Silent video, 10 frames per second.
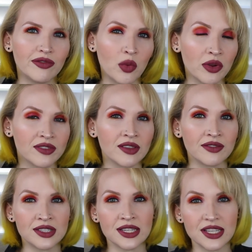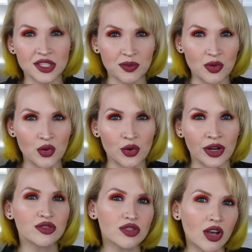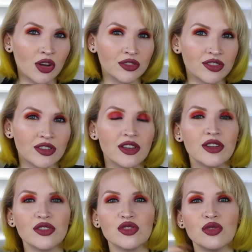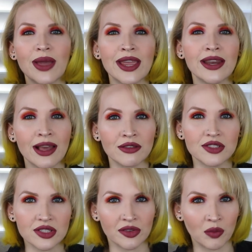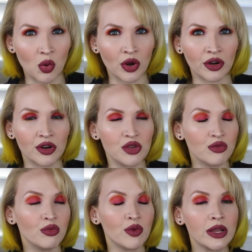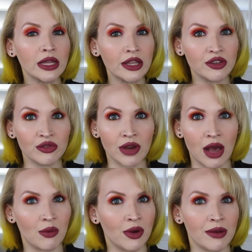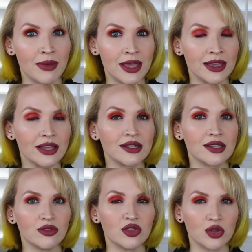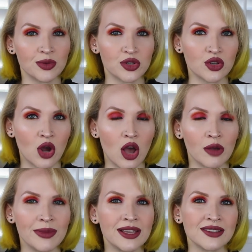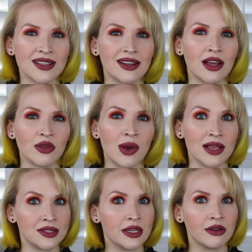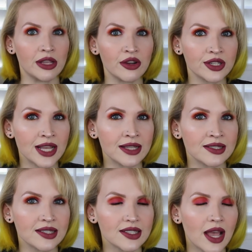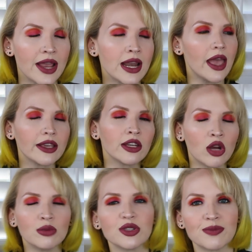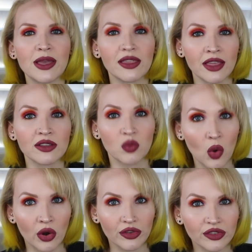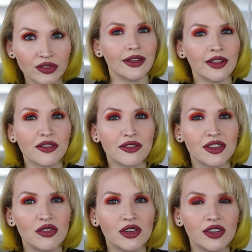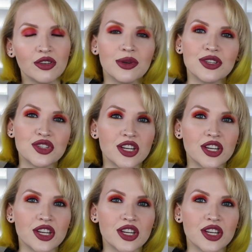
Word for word: fourth of a teaspoon salt to eight ounces of water. You really do not want to make it super strong because then otherwise it irritates the site and can almost make things worse. Another thing you can do is